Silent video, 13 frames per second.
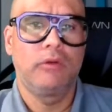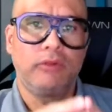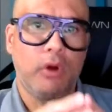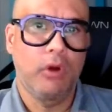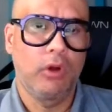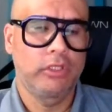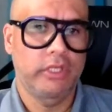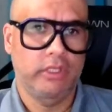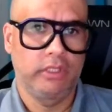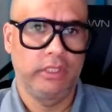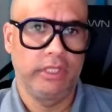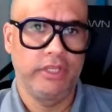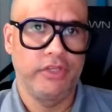of all
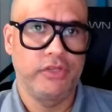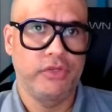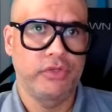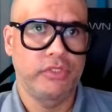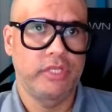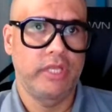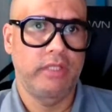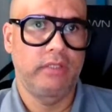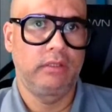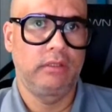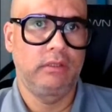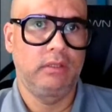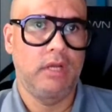the issues that
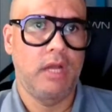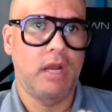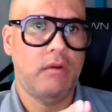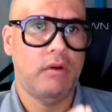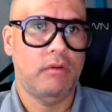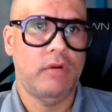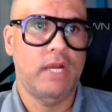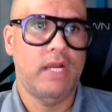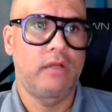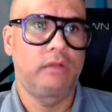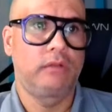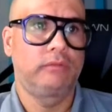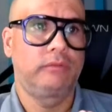are
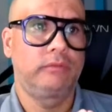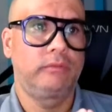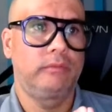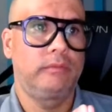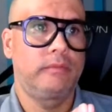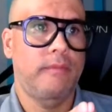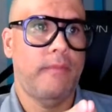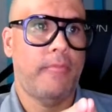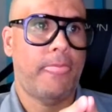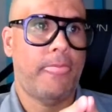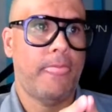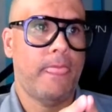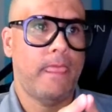around
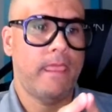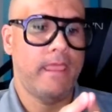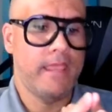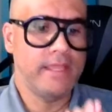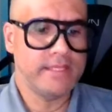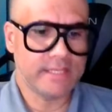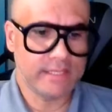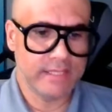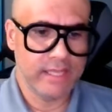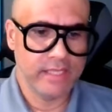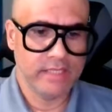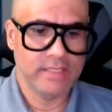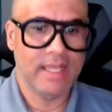
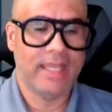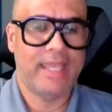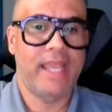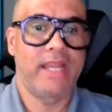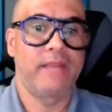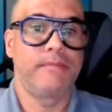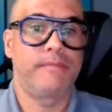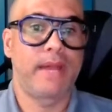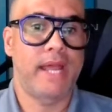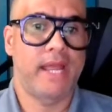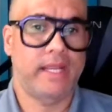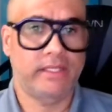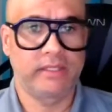incidents that can
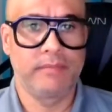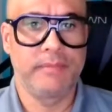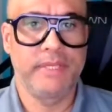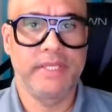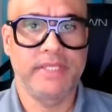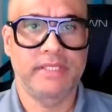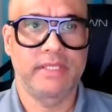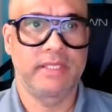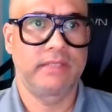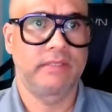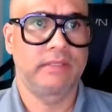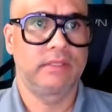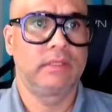impact the
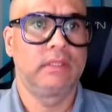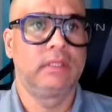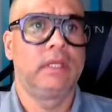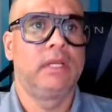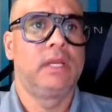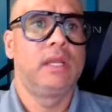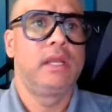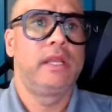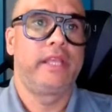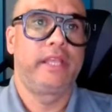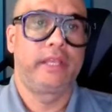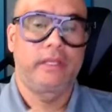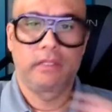business,
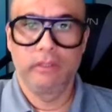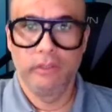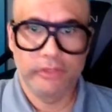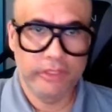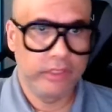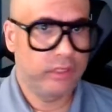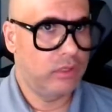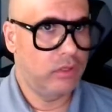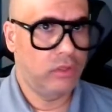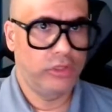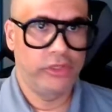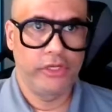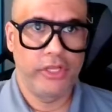including
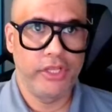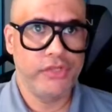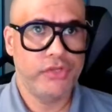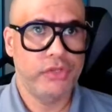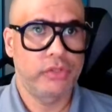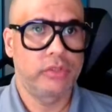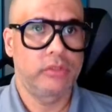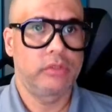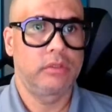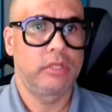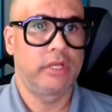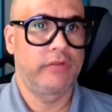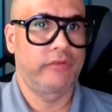coordination
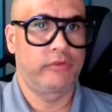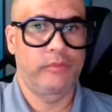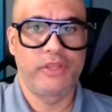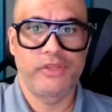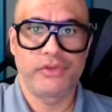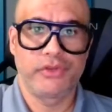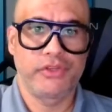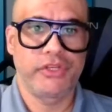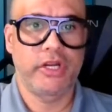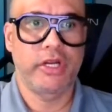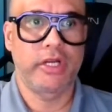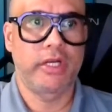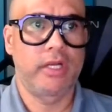and information
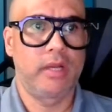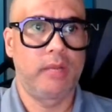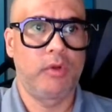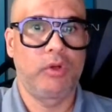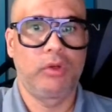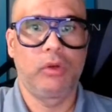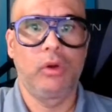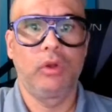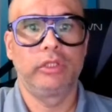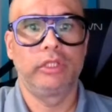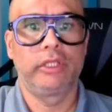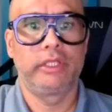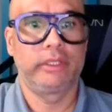sharing among
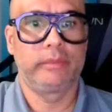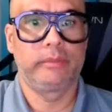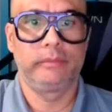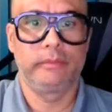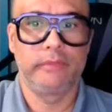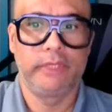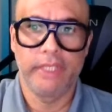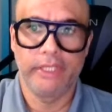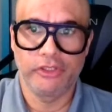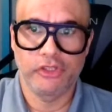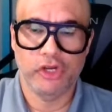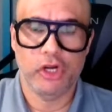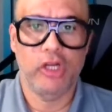all the
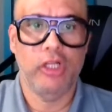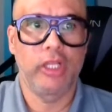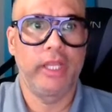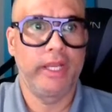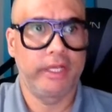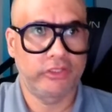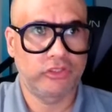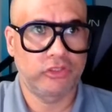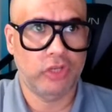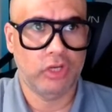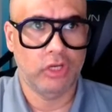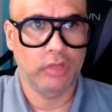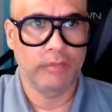internal and
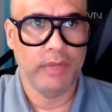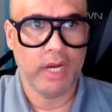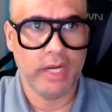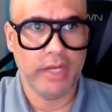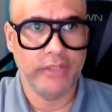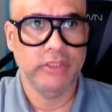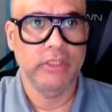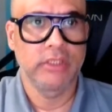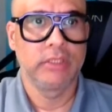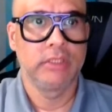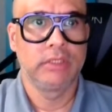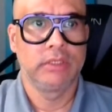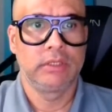external parties
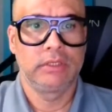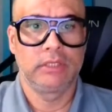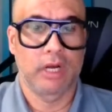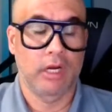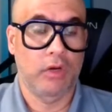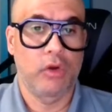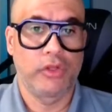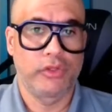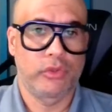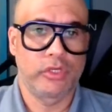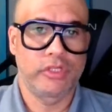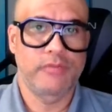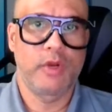that are going
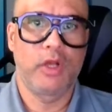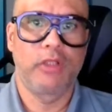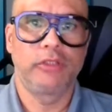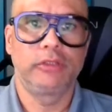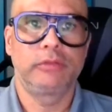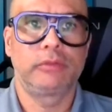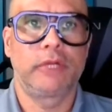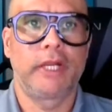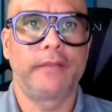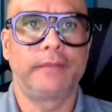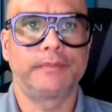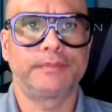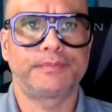to respond,
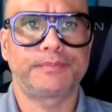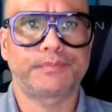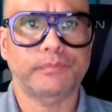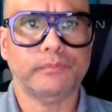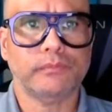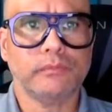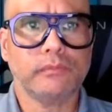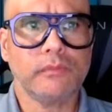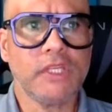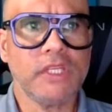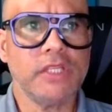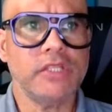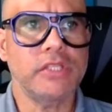right?
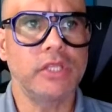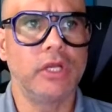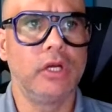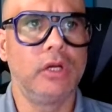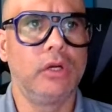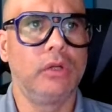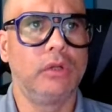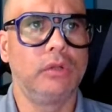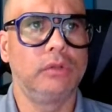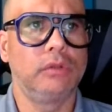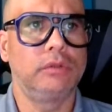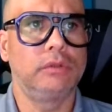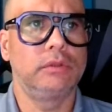So
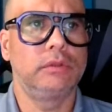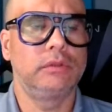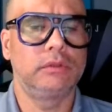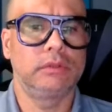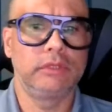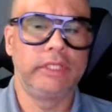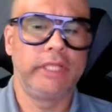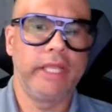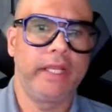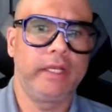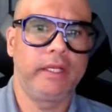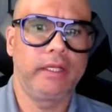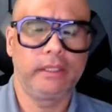
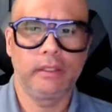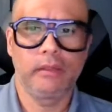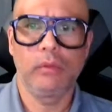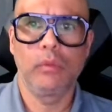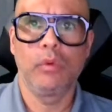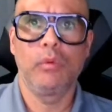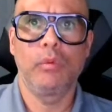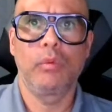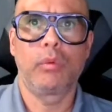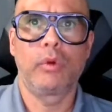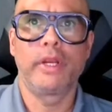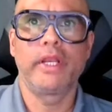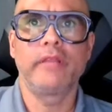then,
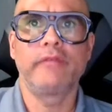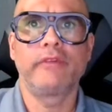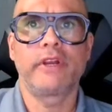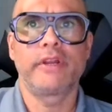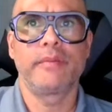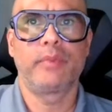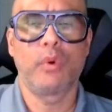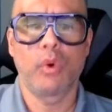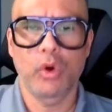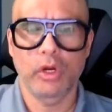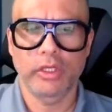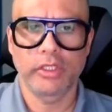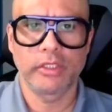really very
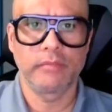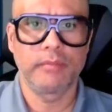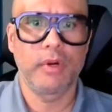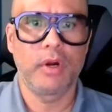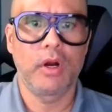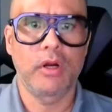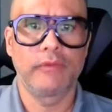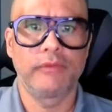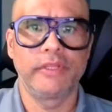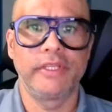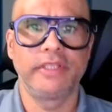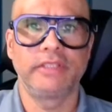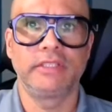important part
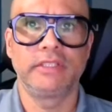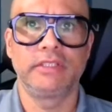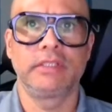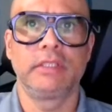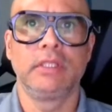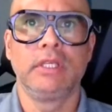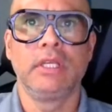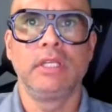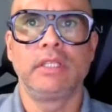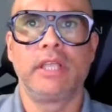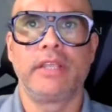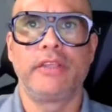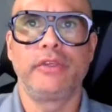of this is
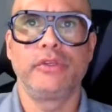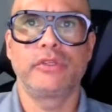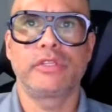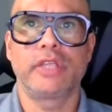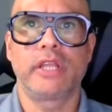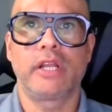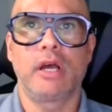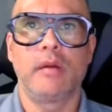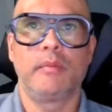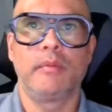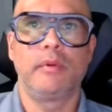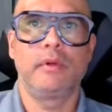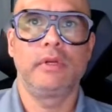that you set
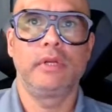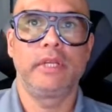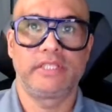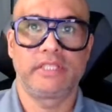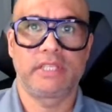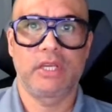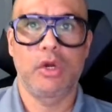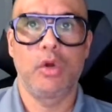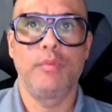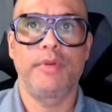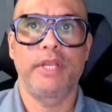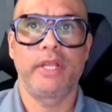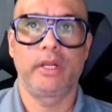up a
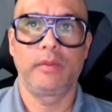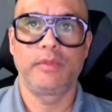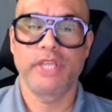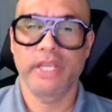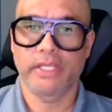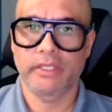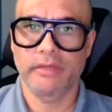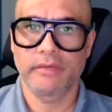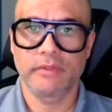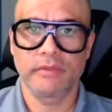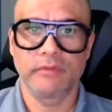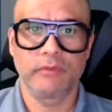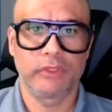scope and
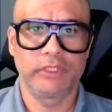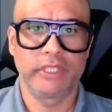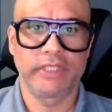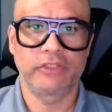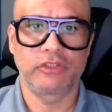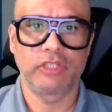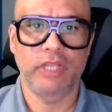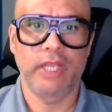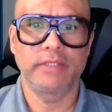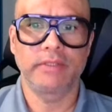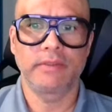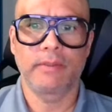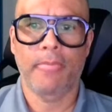objectives for the
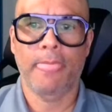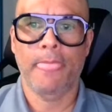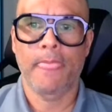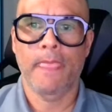exercise.